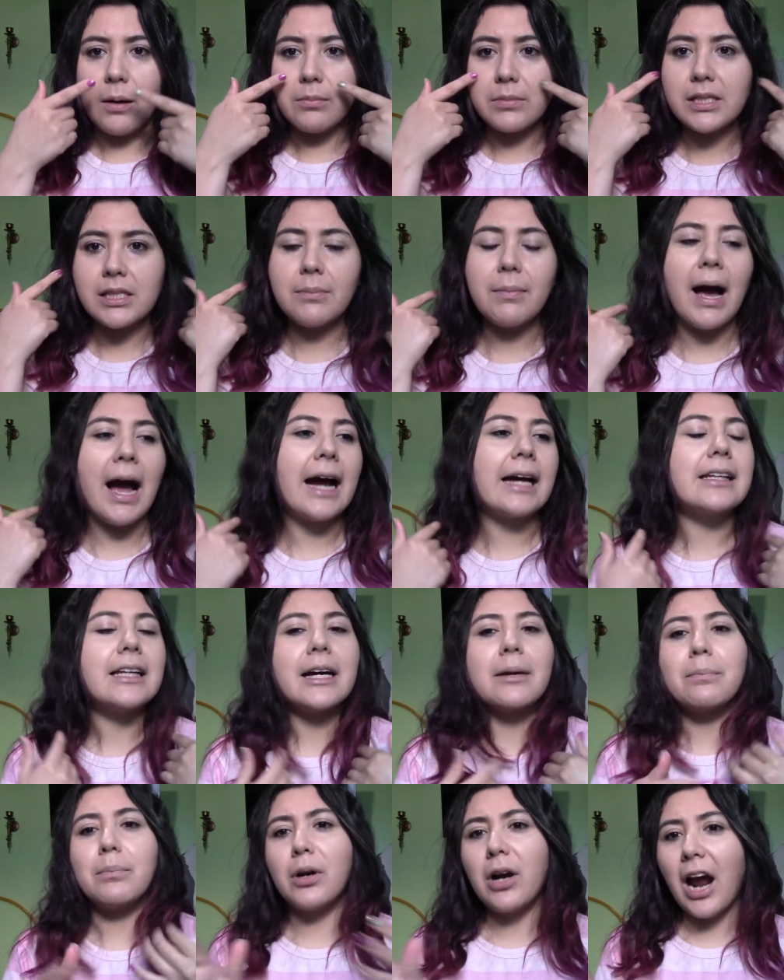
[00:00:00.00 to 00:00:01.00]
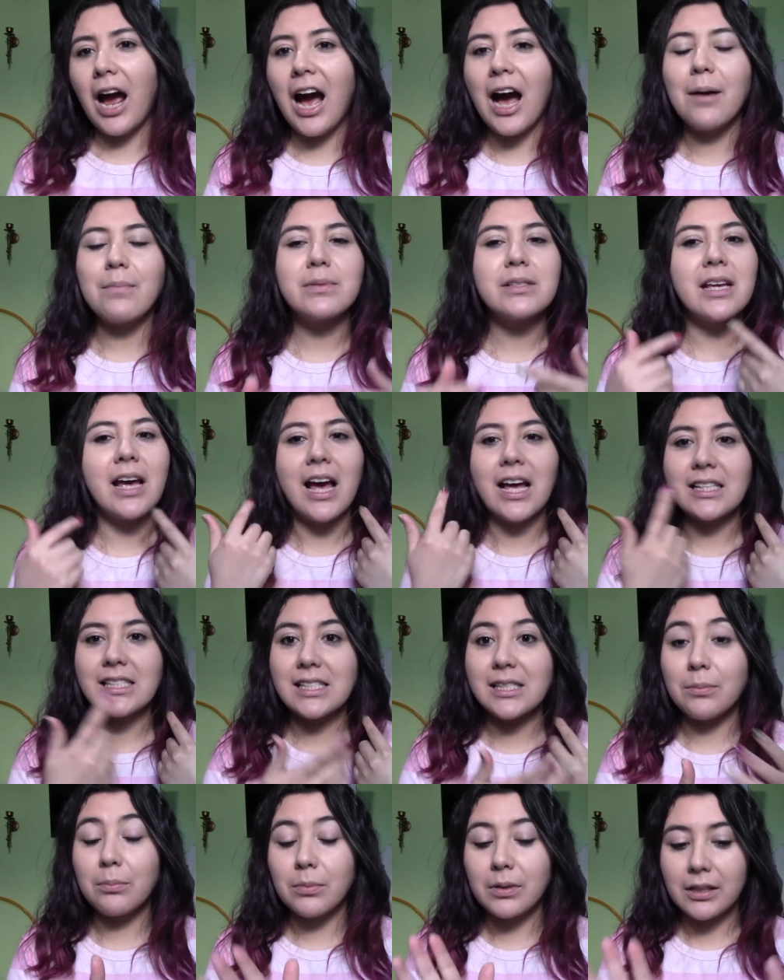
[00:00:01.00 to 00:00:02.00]
some highlight perhaps, and
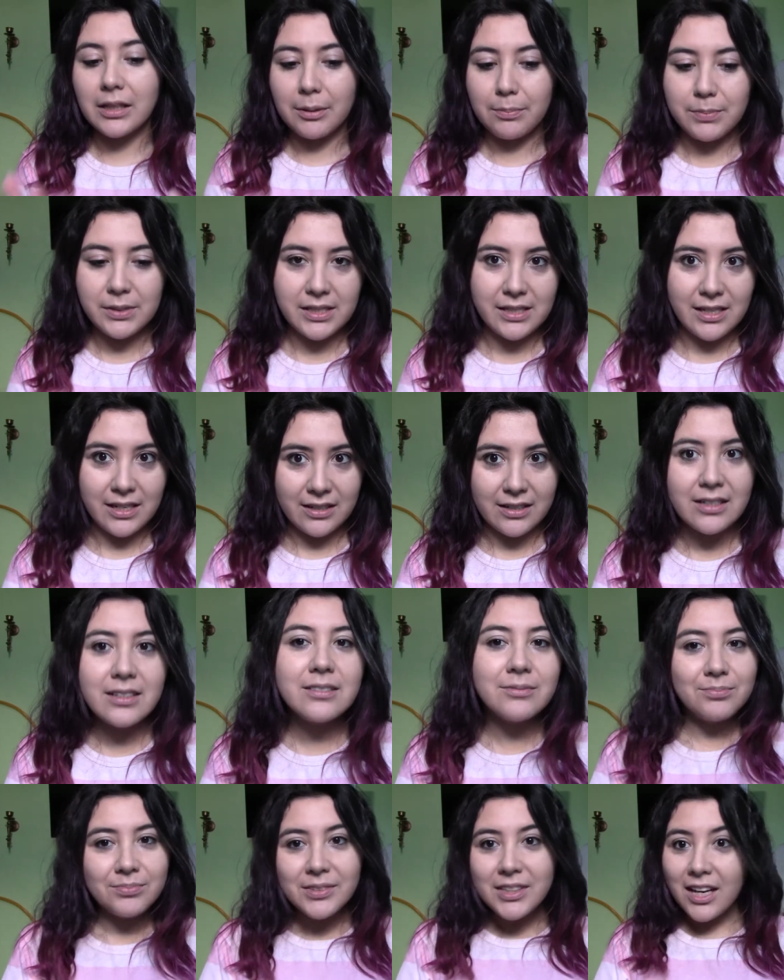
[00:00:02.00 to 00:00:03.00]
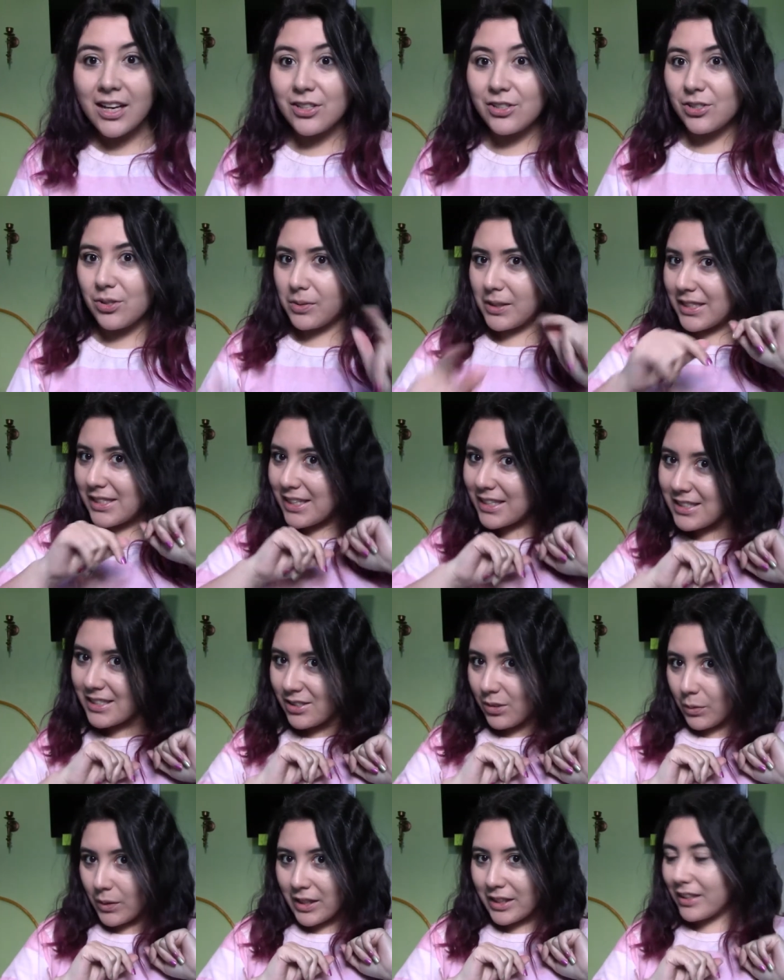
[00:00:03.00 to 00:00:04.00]
some lipstick. So let's get
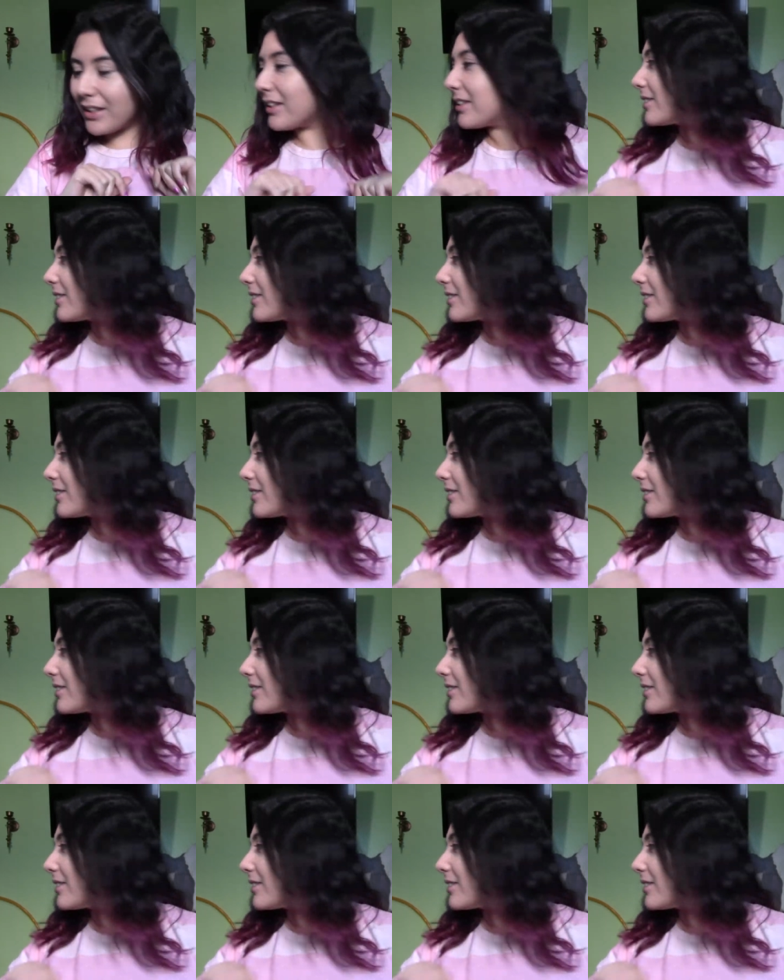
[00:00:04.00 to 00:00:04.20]
started.